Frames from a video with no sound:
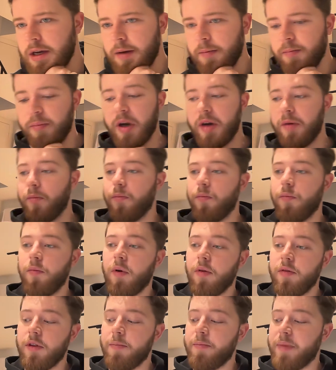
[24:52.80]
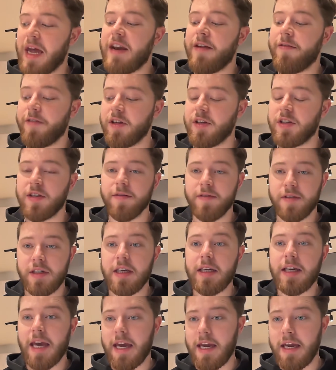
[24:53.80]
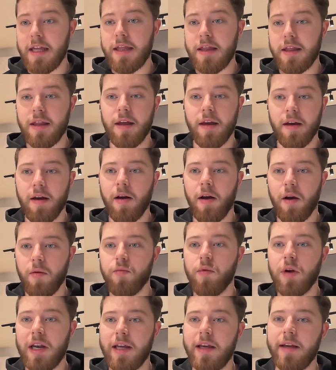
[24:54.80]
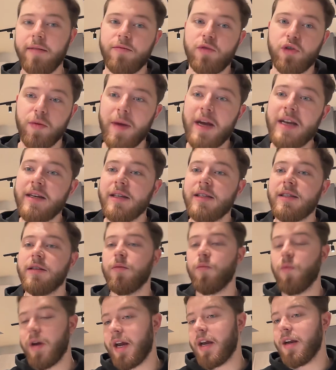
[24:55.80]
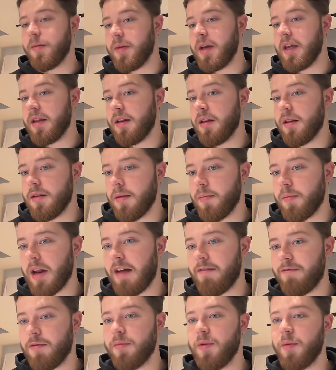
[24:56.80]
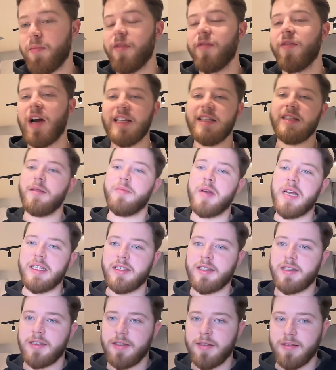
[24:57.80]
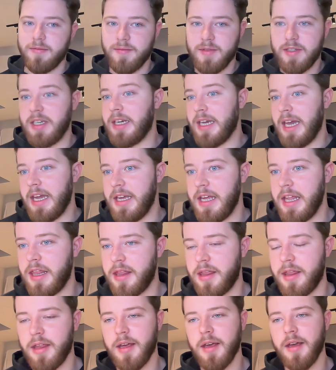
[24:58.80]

But the benefits of ckETH are really tremendous, and we're going to be the platform that provides the best ckETH